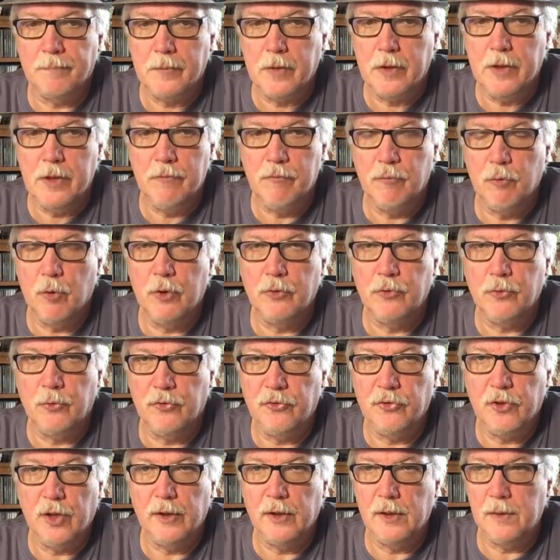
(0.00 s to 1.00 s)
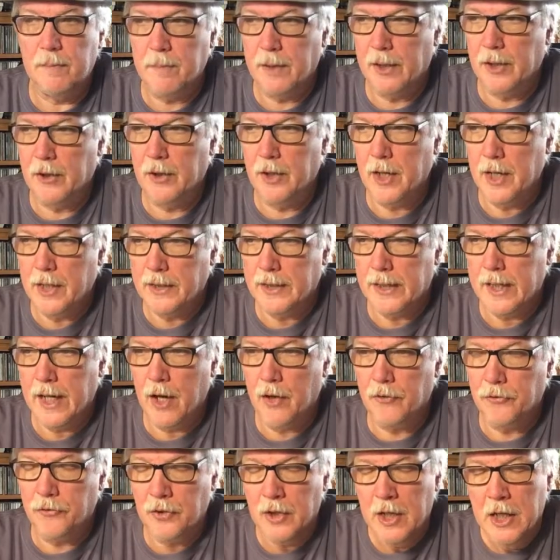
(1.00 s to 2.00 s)
Keyforge was selling better than anything
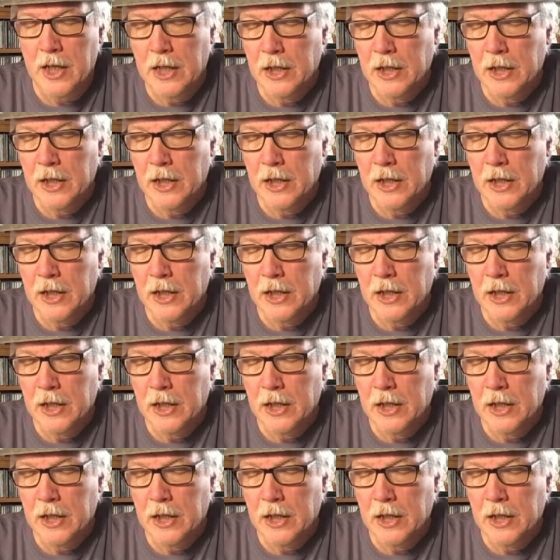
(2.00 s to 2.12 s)
else.